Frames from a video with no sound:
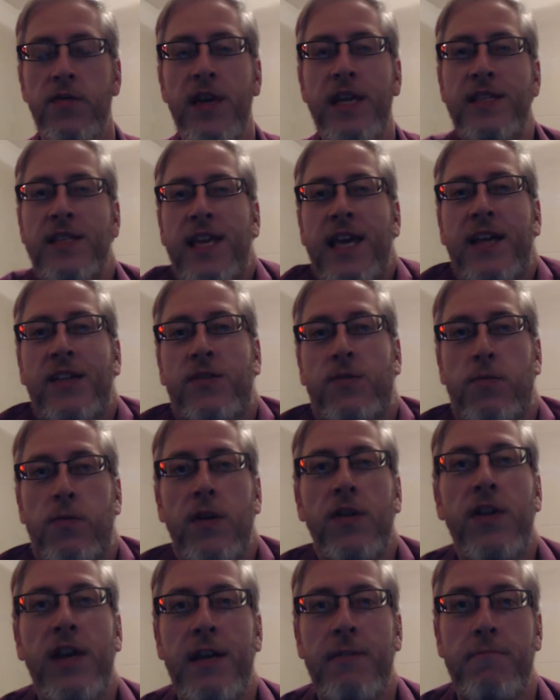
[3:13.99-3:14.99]
these kids
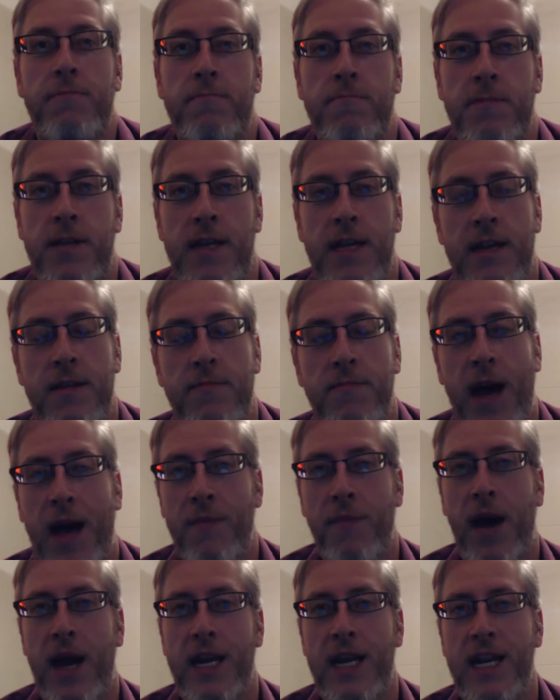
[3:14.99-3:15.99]
really, in
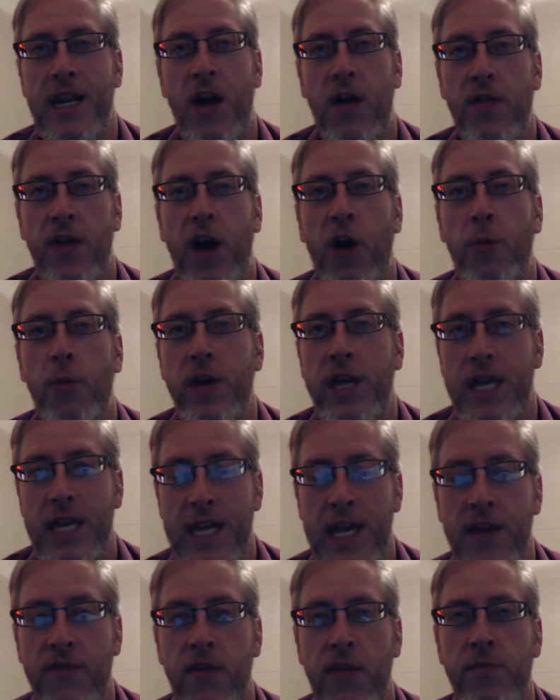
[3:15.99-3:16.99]
my mind, need all the help we can
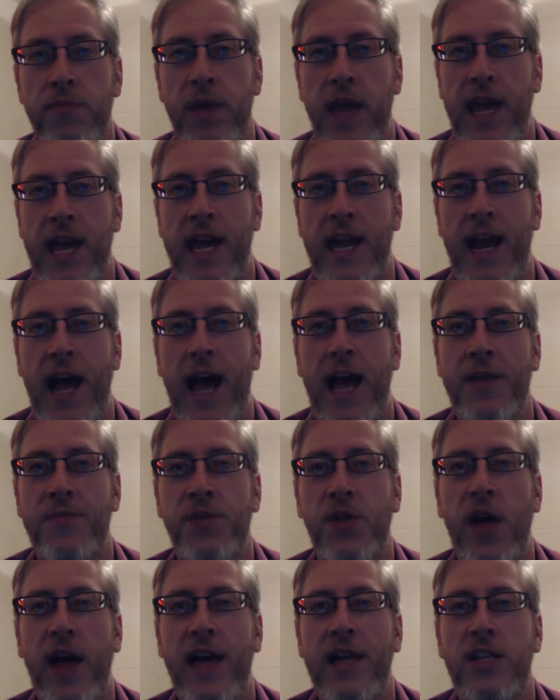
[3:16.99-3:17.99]
give them, and I
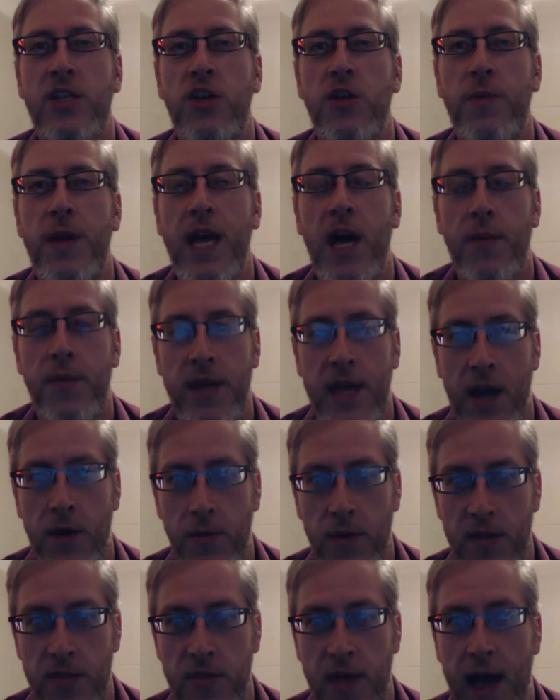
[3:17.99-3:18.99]
am glad to be helping
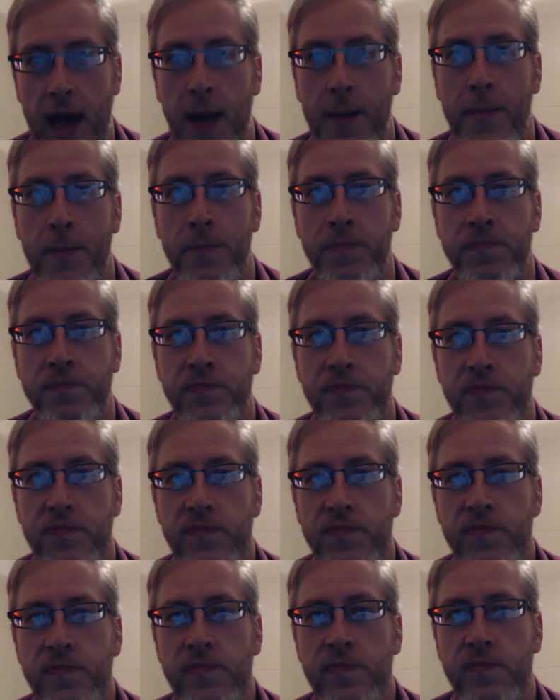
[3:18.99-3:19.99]
out with that.
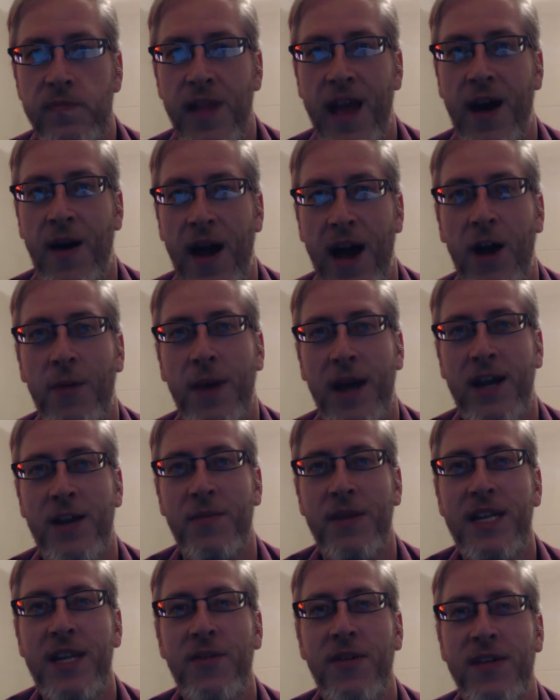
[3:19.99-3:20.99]
Now, how am I
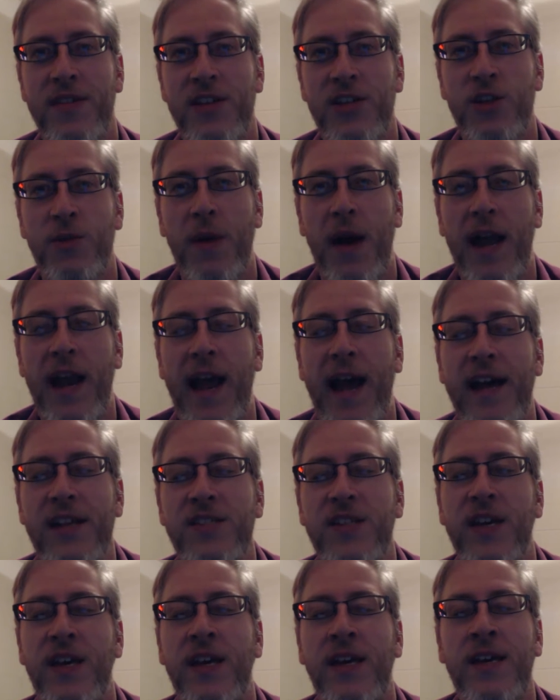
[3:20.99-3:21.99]
going to be doing this, you might
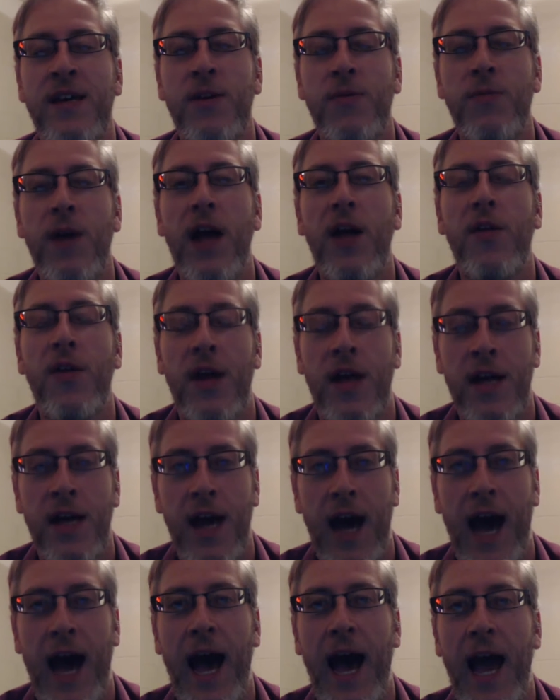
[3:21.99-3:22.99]
ask? Well,
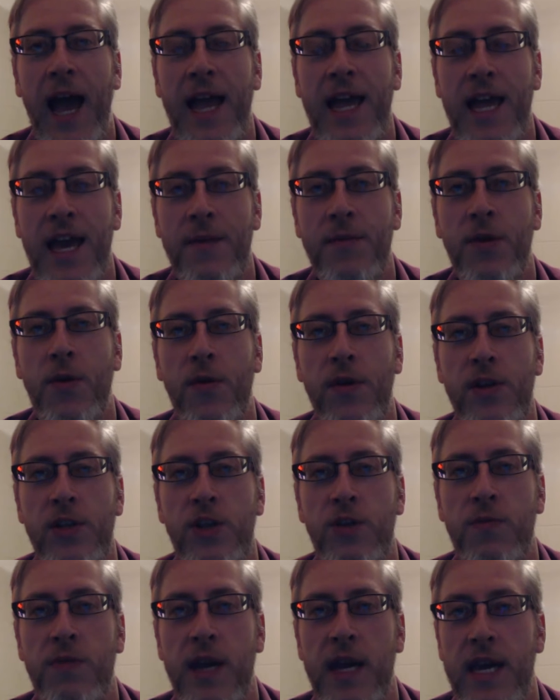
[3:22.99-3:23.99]
I am going
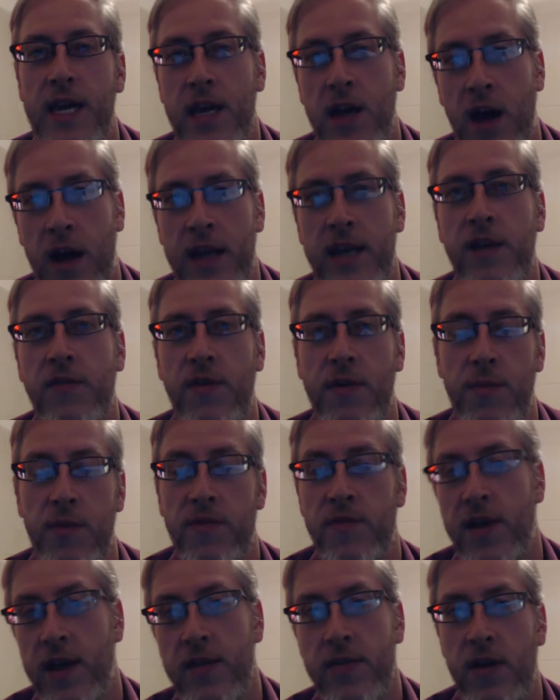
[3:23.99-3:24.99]
to be on November
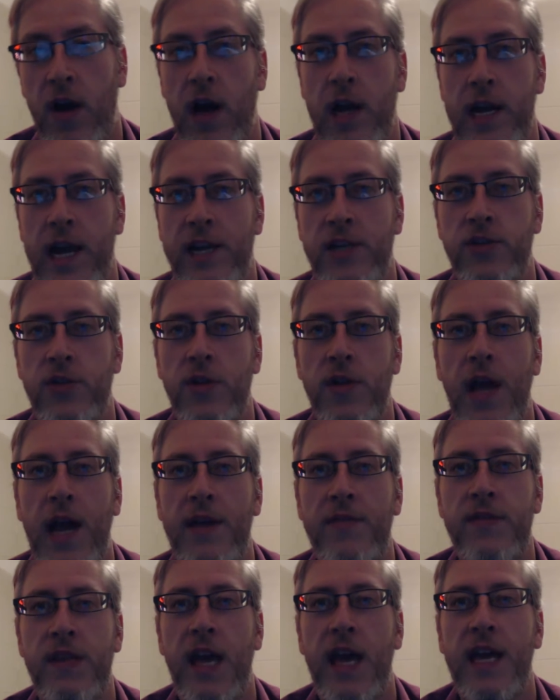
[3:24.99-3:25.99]
5th, on Extra
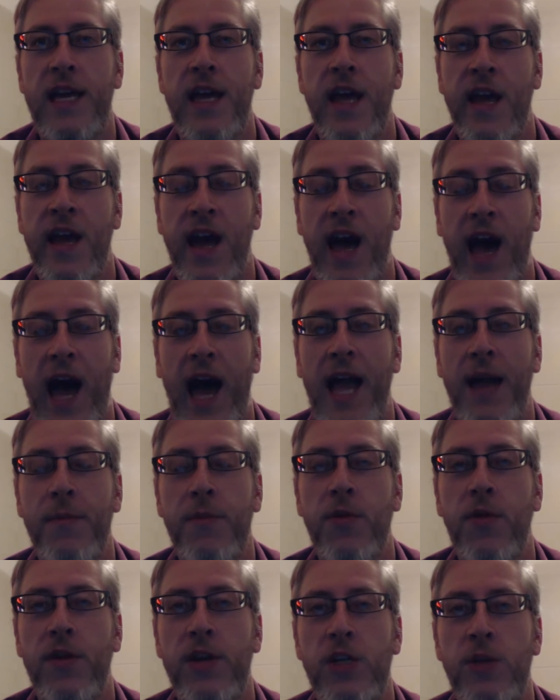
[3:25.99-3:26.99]
Life Day, I
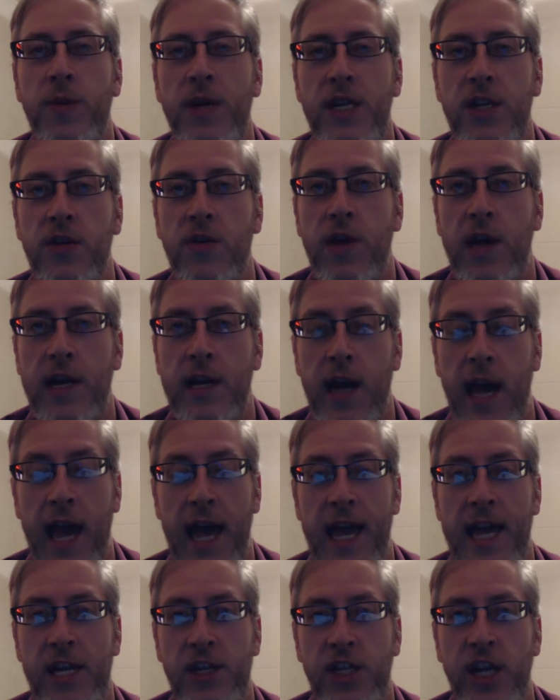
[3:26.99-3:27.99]
am going to be doing
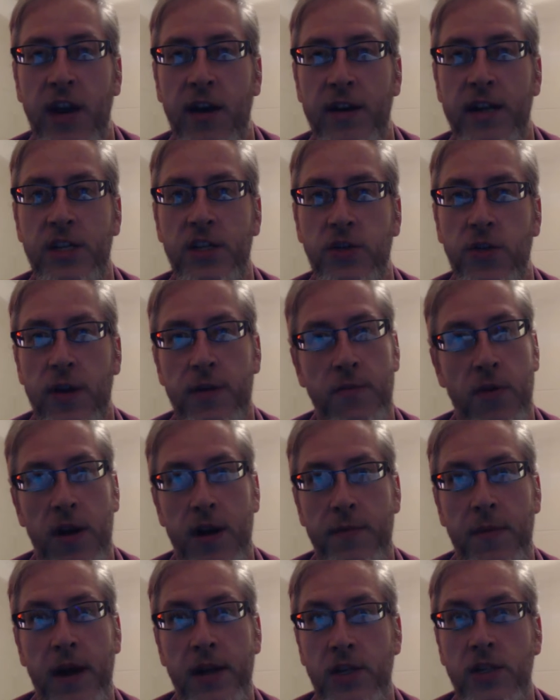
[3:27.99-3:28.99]
a charity stream
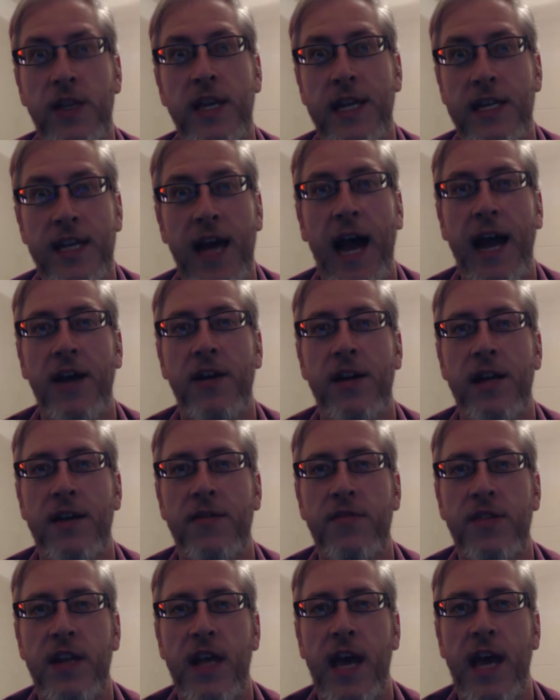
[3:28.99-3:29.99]
pretty much the entirety
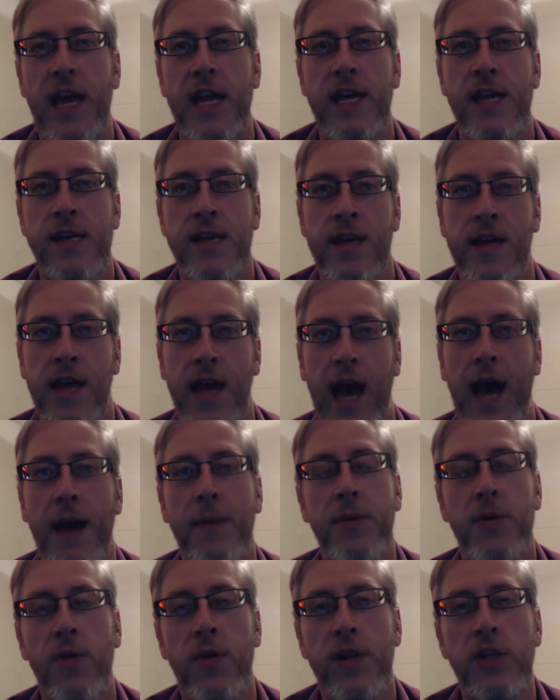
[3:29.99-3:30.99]
of the day.
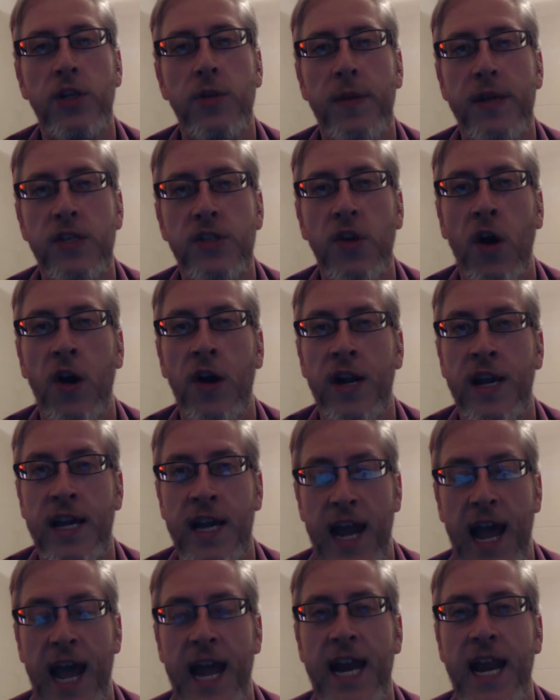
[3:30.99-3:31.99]
I'm going to be
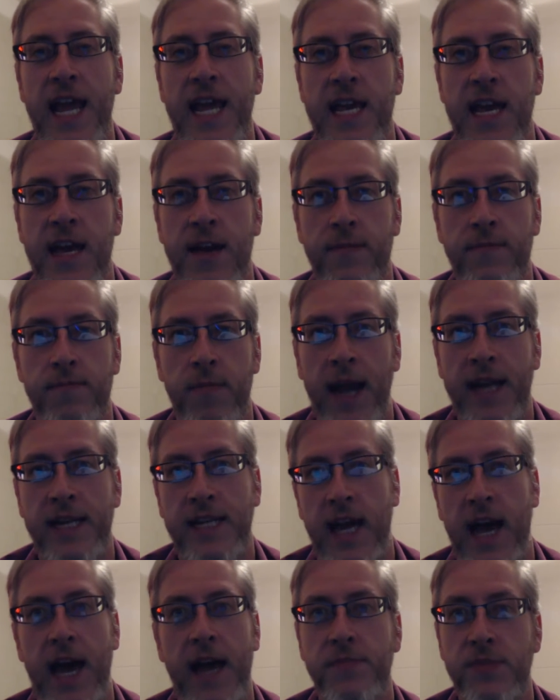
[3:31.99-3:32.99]
starting at 8 a.m. my
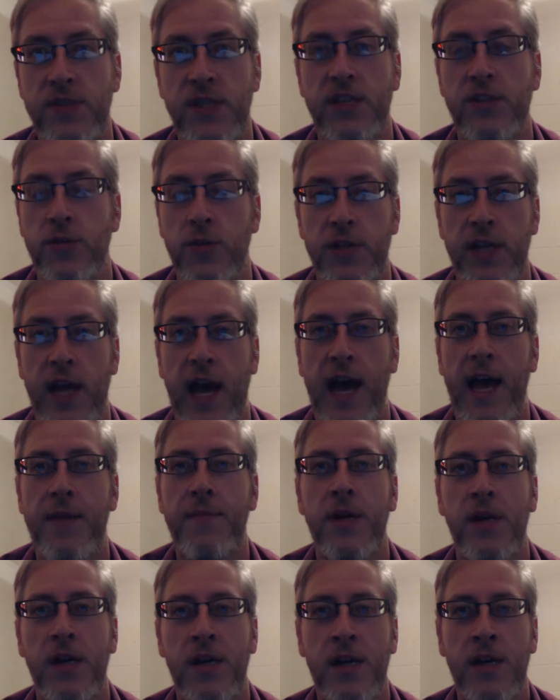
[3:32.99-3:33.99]
time, Central
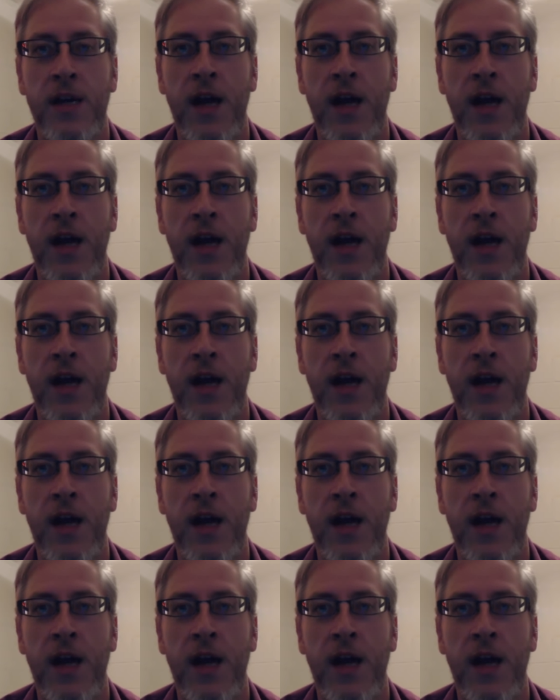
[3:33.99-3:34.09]
Time.